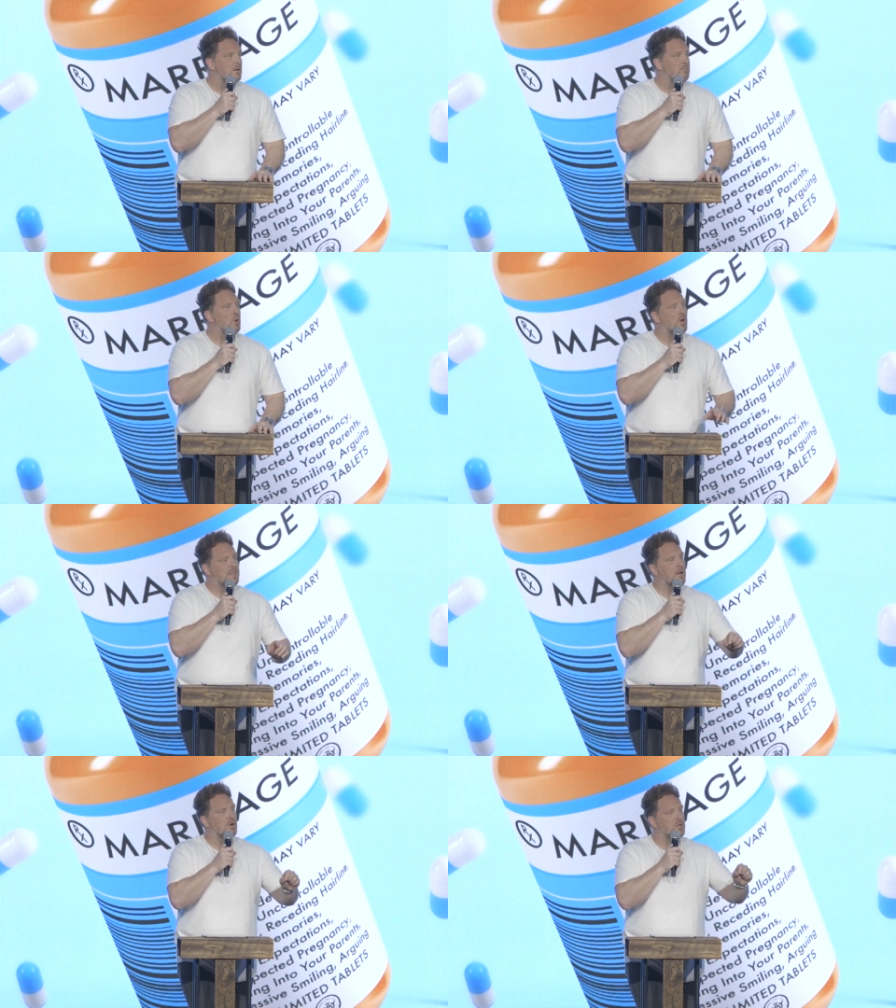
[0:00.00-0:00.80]
But what
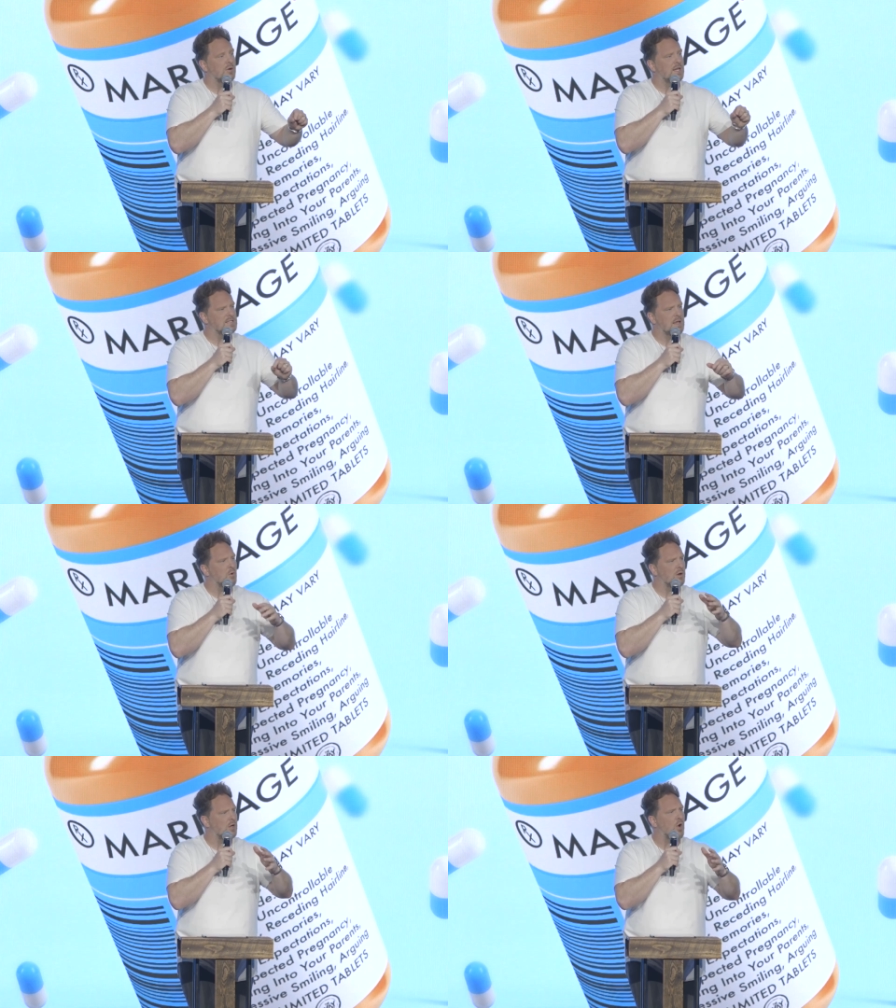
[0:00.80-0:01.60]
they were doing is they
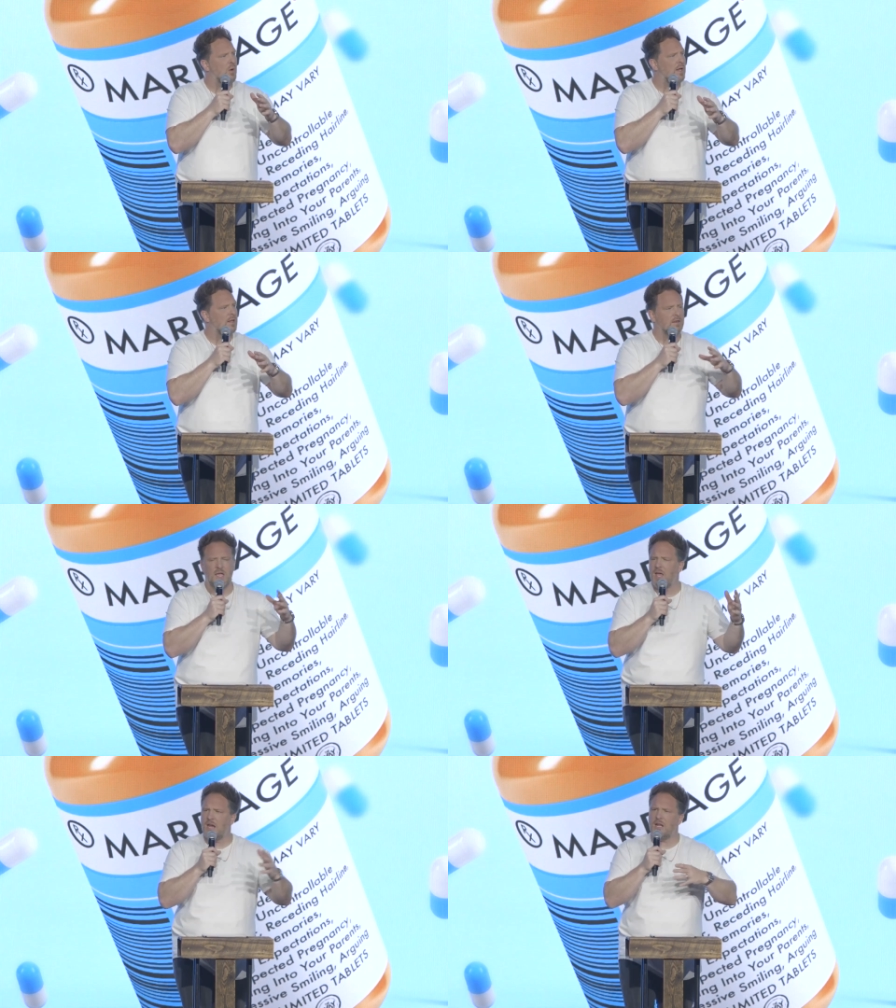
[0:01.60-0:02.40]
weren't going, and,
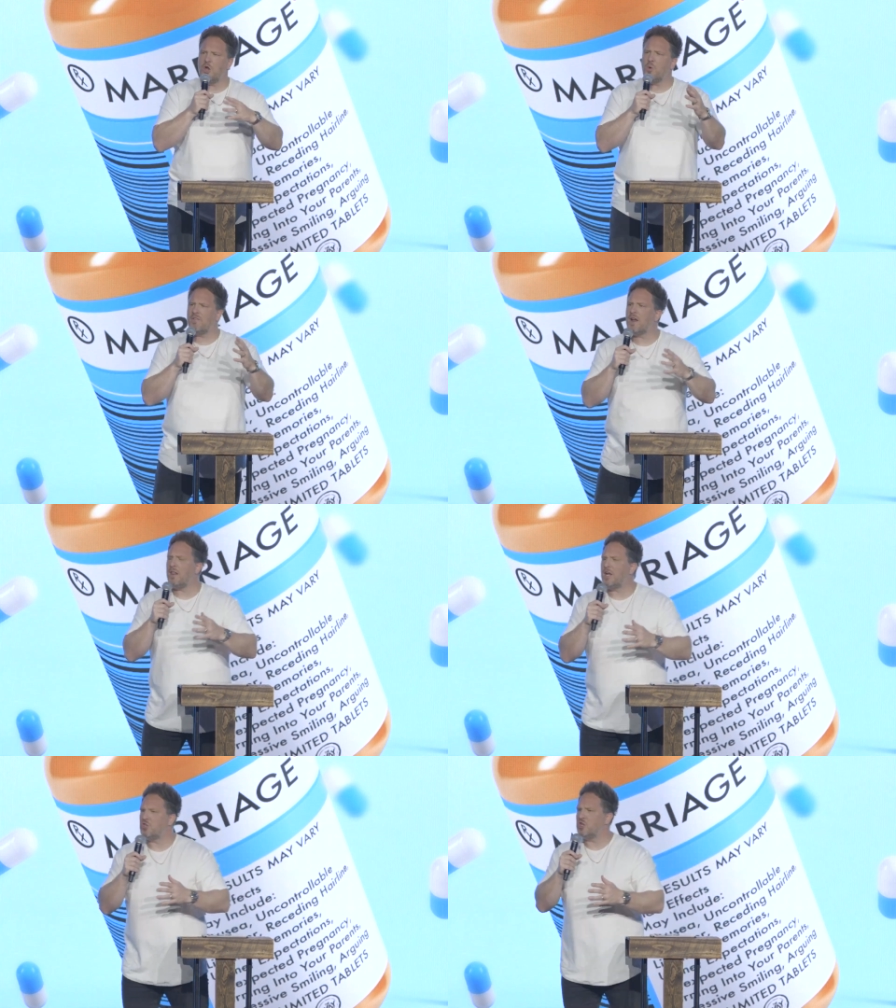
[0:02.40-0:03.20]
and I know we've got a
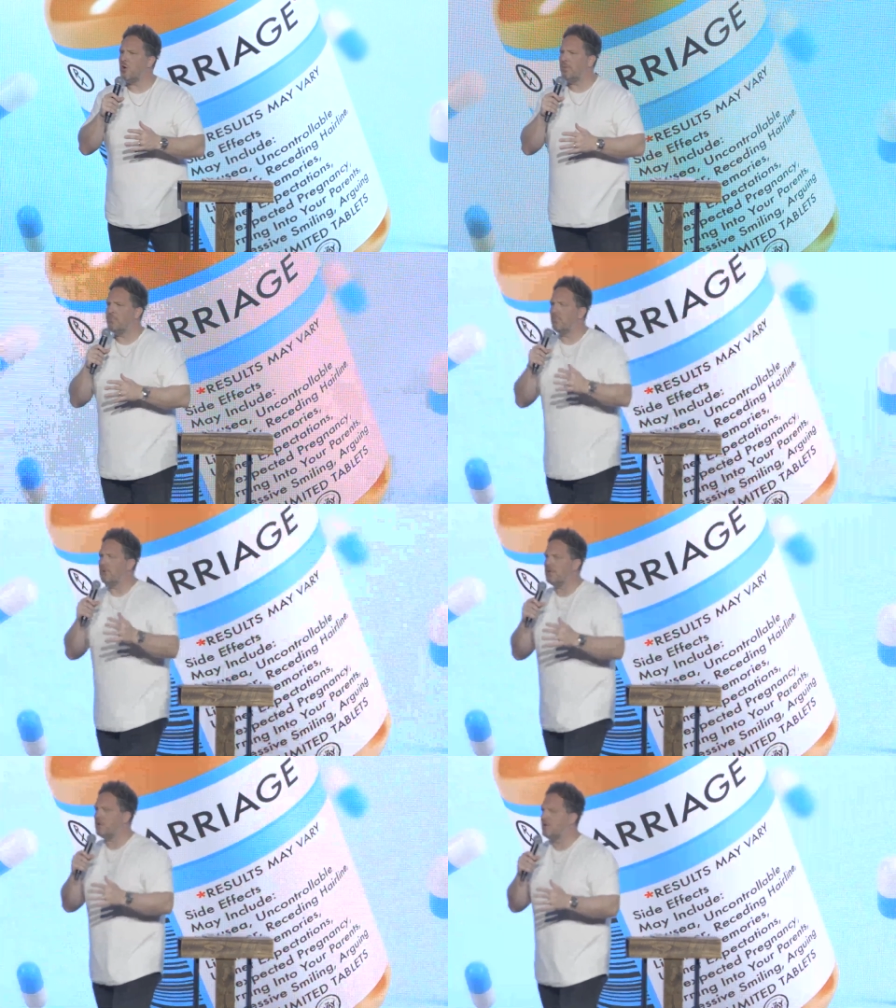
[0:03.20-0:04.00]
lot of show people in
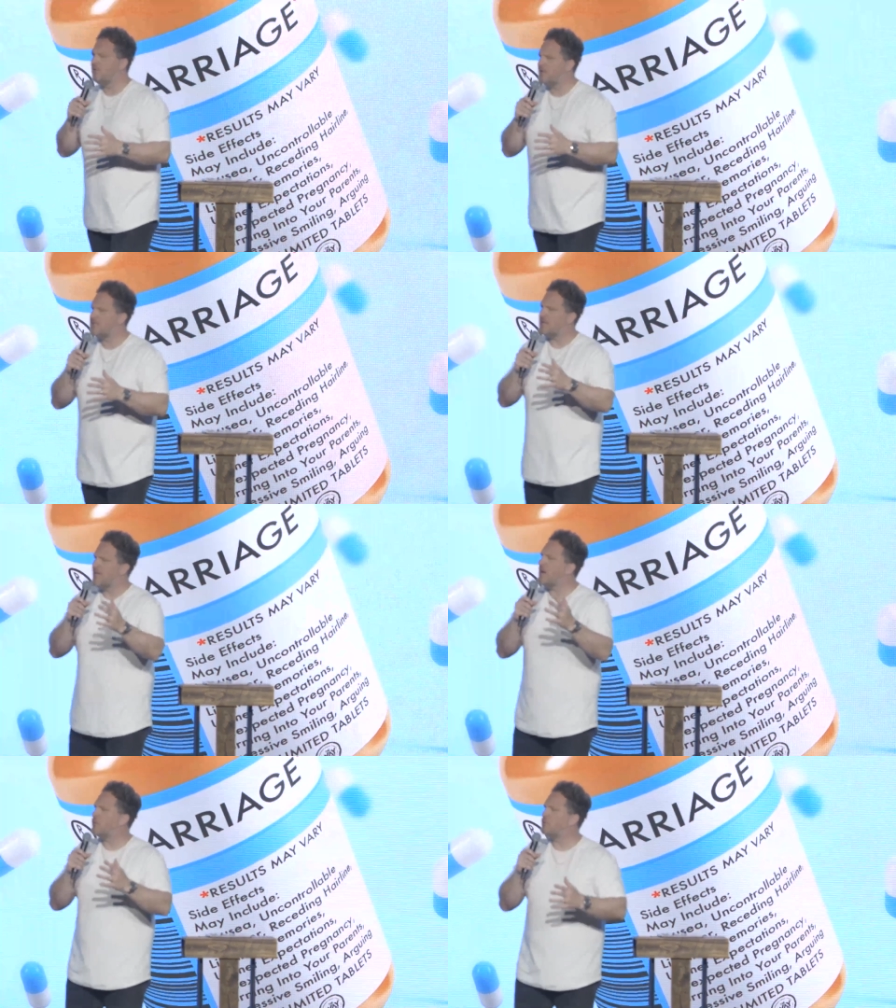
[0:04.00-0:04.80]
here and different things like
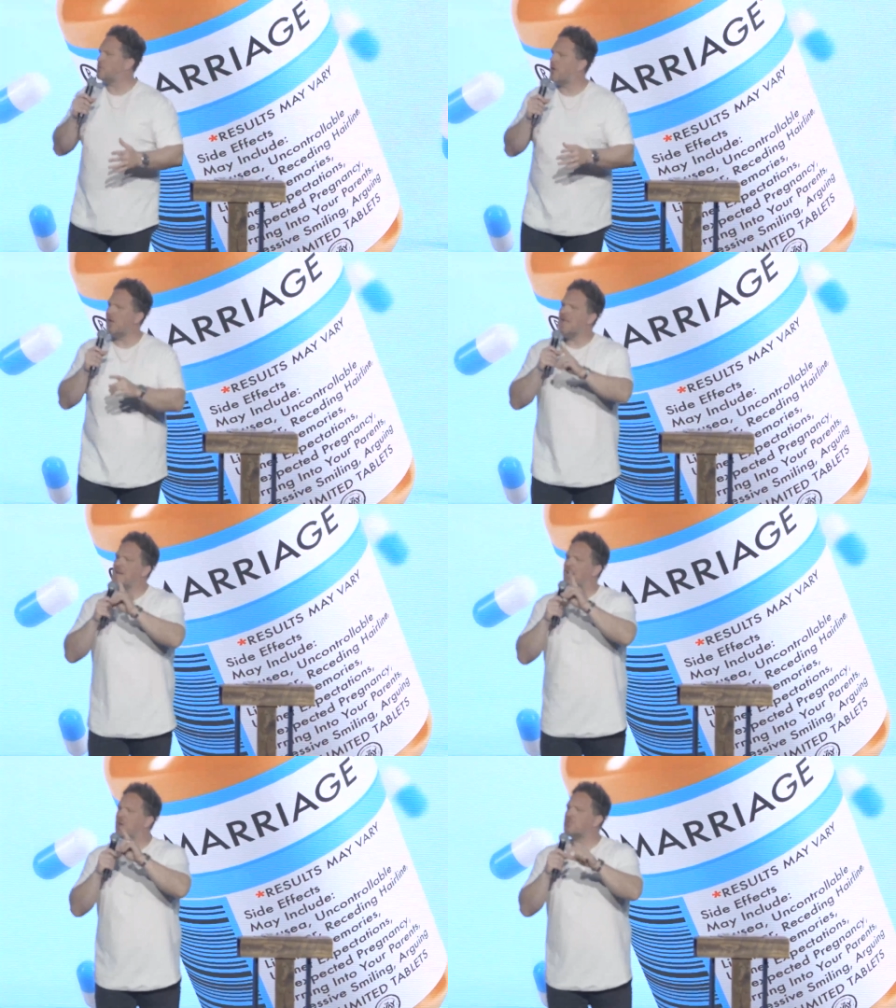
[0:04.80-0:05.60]
that who show.
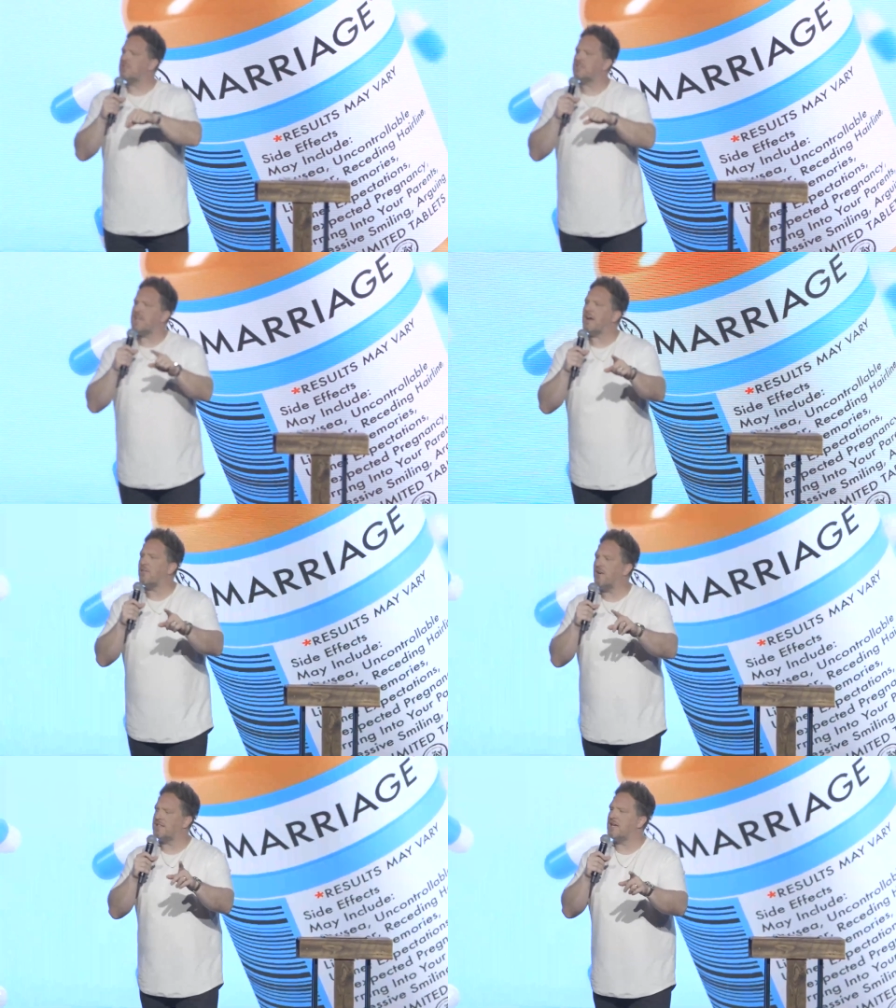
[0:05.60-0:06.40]
Here's the
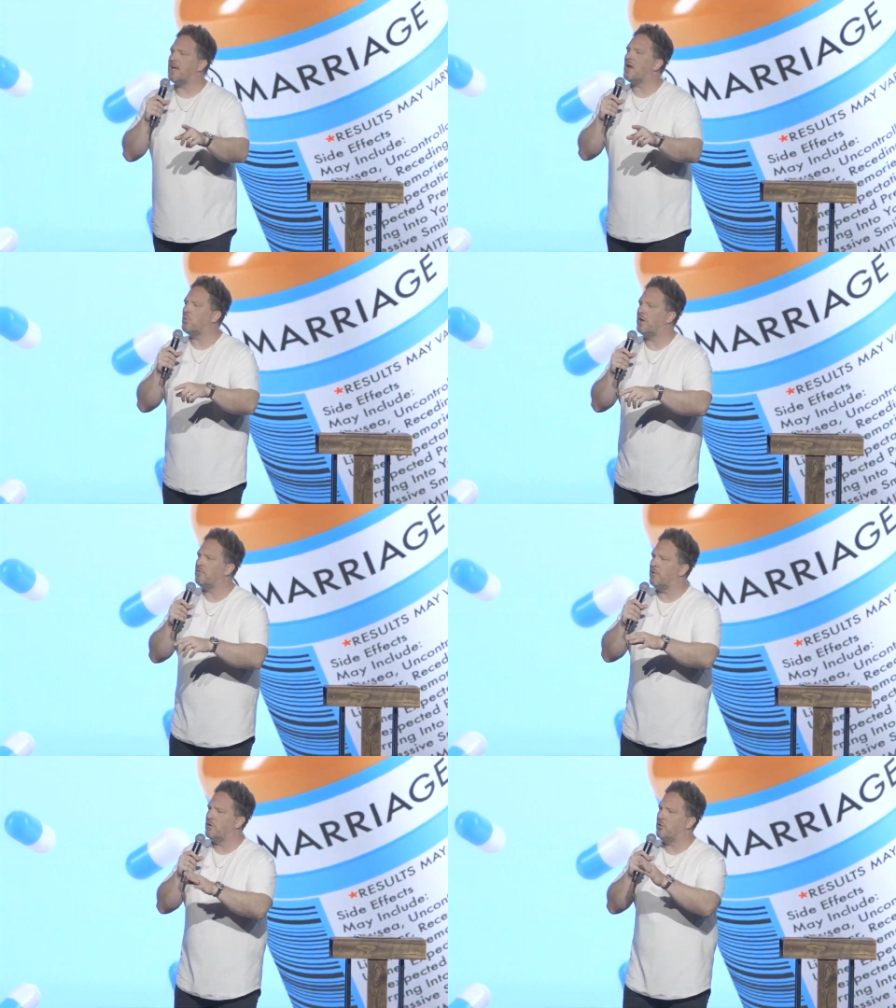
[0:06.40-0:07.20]
sacrifice that God wanted
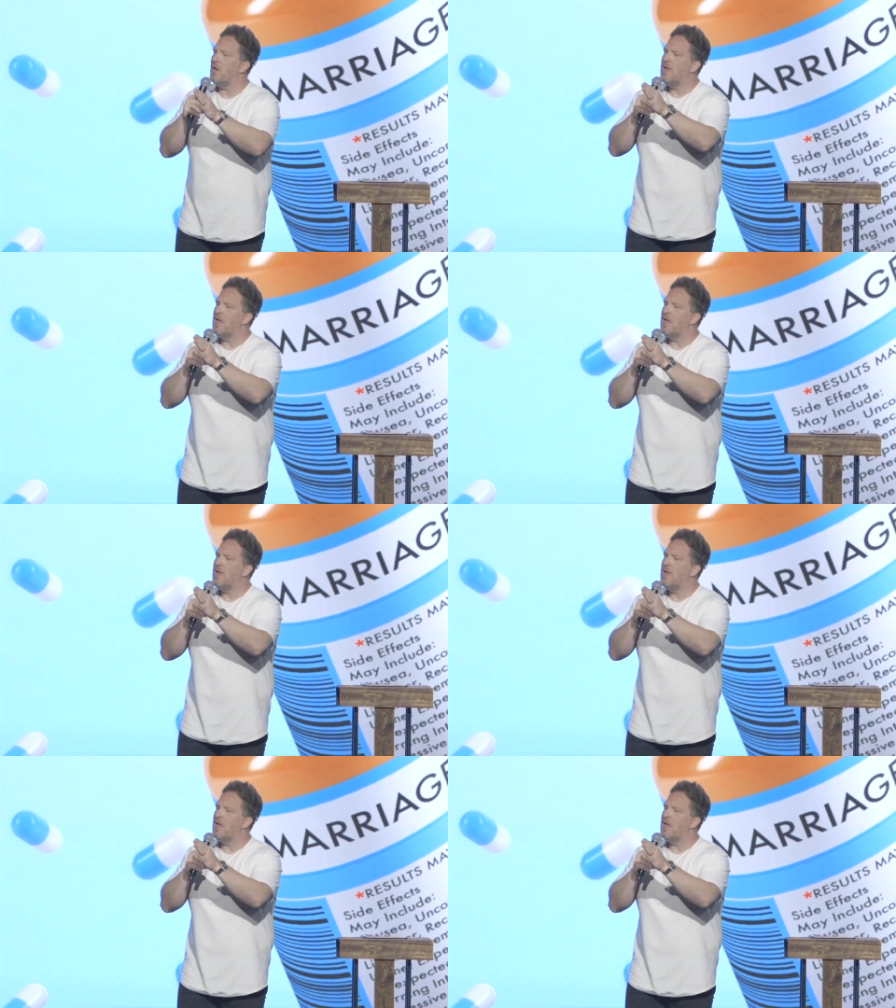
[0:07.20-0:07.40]
from you.